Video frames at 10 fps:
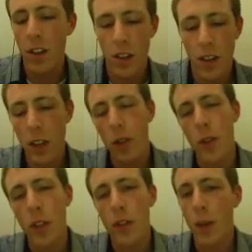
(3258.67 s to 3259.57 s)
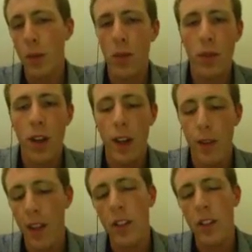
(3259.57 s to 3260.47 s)
SQL scripts, all kind of
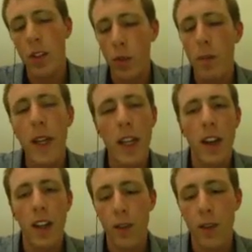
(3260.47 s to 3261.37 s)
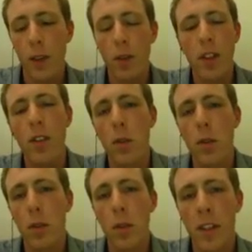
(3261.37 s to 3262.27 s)
things. 1 million lines of code in
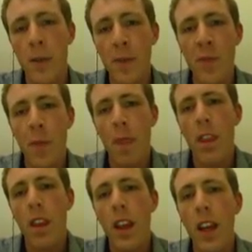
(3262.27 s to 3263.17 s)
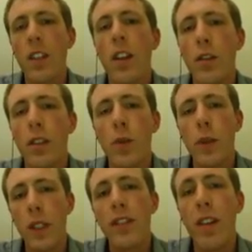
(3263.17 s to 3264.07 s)
total. And over
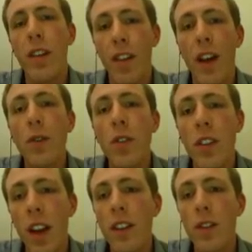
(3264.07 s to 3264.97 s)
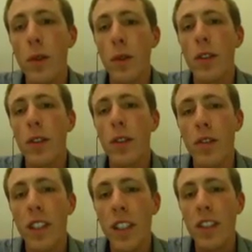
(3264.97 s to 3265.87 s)
25,000 lines
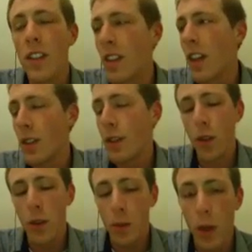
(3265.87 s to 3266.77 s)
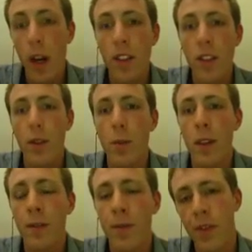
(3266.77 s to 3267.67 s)
of these lines of code were end
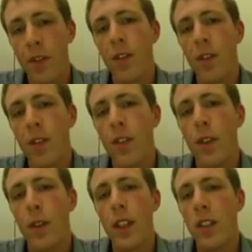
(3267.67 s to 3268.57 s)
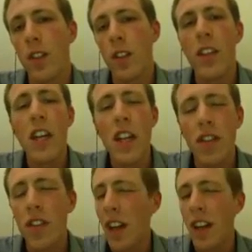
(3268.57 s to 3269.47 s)
scripting. So that's just
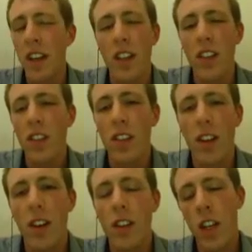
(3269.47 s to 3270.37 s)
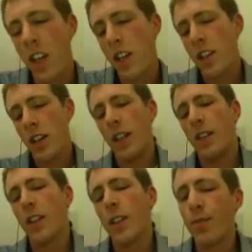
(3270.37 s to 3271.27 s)
insane. It's just large.
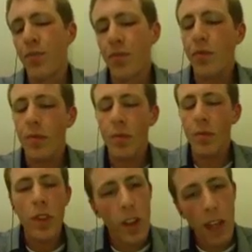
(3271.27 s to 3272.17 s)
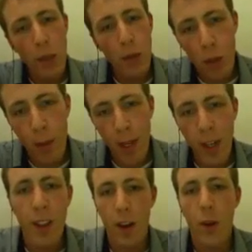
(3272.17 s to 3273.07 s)
And as we
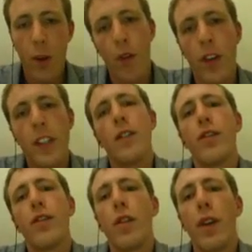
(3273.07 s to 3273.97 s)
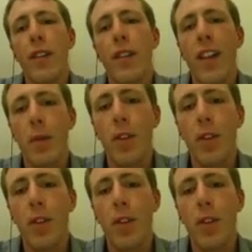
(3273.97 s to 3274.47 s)
speak, there are 30 software developers